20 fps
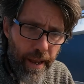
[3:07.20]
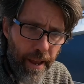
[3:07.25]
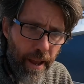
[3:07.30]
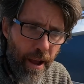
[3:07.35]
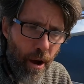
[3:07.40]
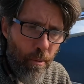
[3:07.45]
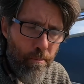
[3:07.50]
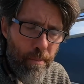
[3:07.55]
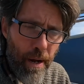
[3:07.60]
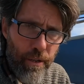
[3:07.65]

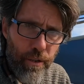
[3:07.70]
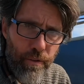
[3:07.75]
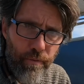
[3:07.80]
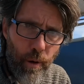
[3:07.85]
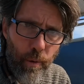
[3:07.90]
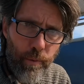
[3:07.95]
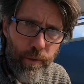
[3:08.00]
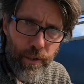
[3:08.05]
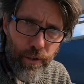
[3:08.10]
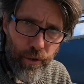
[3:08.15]
how much
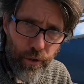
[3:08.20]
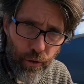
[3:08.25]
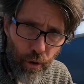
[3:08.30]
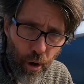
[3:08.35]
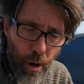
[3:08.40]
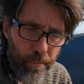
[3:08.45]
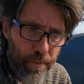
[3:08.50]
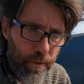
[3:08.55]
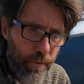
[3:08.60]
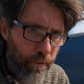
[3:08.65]
voltage
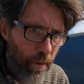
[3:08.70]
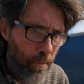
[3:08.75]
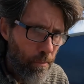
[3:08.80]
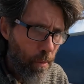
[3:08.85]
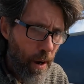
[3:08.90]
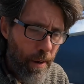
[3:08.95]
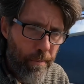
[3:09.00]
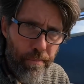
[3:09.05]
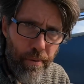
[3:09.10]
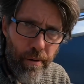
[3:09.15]
drops
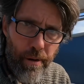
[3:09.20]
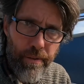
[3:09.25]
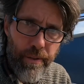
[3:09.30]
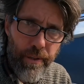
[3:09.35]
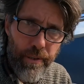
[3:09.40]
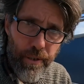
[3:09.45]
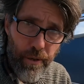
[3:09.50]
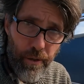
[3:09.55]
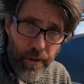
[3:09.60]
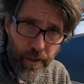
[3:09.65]
from one point in
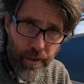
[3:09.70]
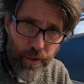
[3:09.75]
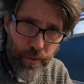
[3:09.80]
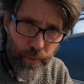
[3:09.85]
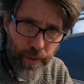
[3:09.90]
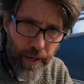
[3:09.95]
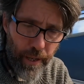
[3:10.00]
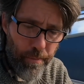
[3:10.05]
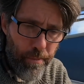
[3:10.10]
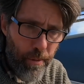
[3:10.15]
the circuit
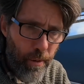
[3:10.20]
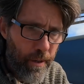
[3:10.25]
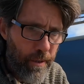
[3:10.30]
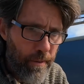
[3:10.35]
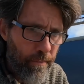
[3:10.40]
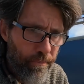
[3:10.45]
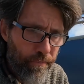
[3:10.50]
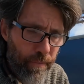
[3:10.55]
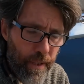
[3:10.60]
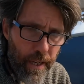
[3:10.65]
to another point,